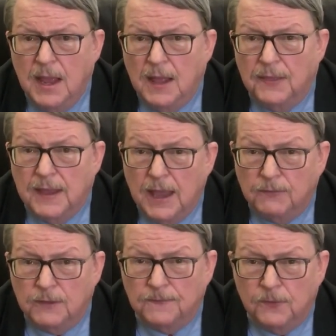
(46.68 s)
they
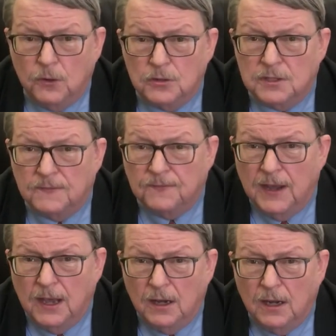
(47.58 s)
have to first
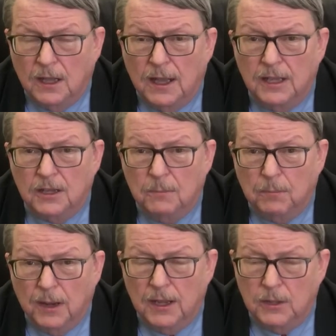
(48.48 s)
file a
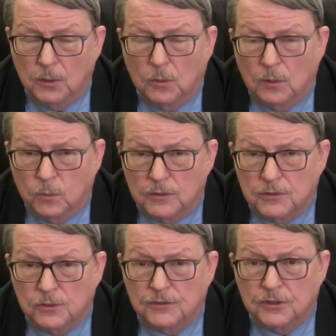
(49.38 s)
complaint or what's
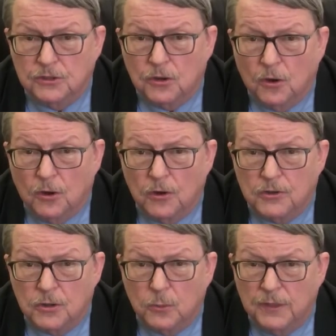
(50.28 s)
known as a
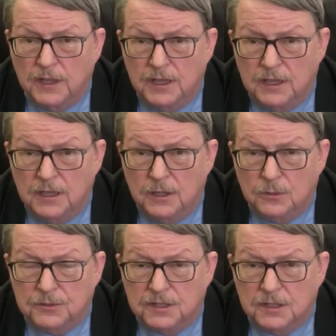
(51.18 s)
charge with the
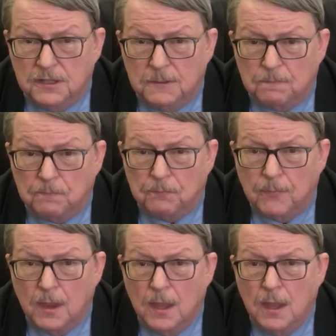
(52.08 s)
EEOC.
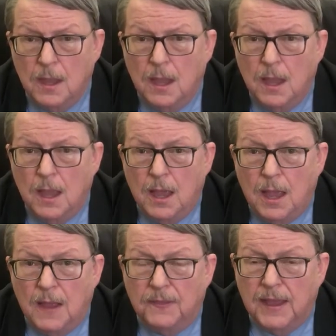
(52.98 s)

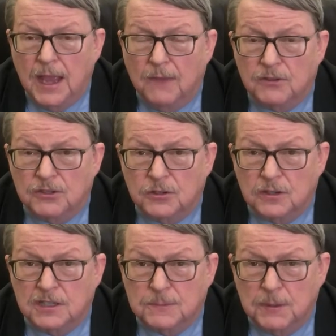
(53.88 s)
And they have a
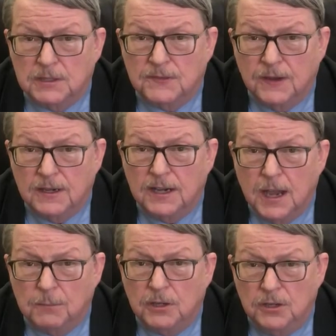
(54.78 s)
certain specified
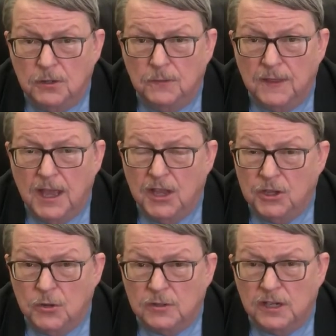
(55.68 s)
time to do that.
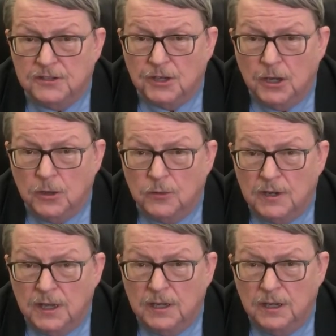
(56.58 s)
Usually it's
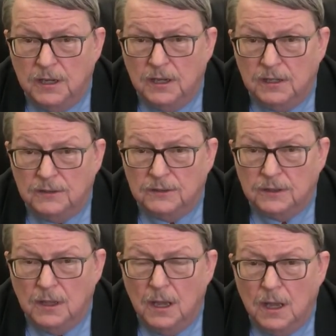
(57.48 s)
180 days
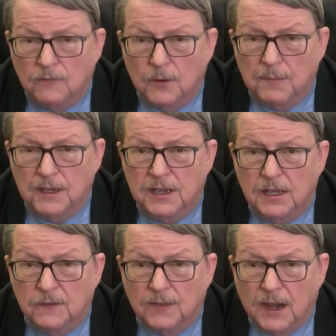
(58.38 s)
from the
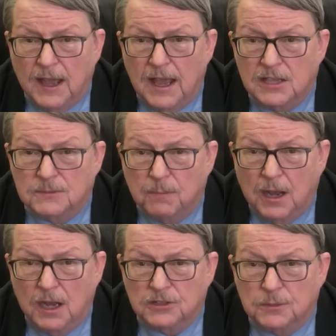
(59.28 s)
date of the last
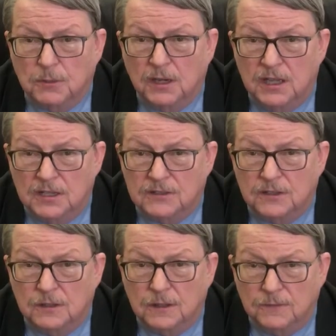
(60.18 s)
possible
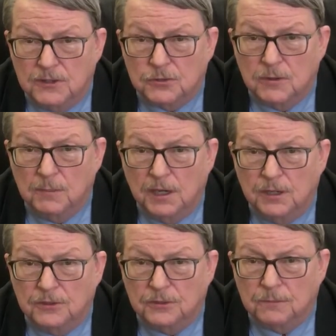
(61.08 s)
incident of
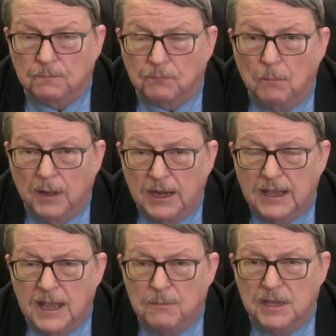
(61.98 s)
discrimination, but it
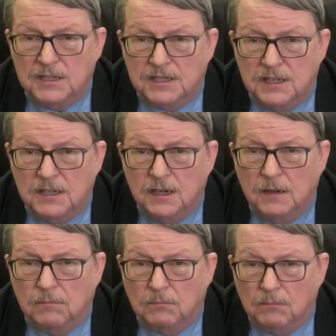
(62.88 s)
can be
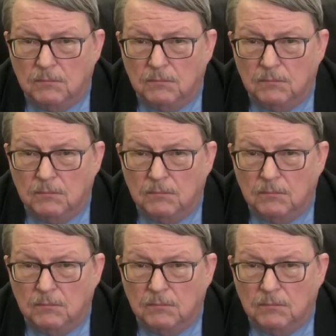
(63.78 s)
extended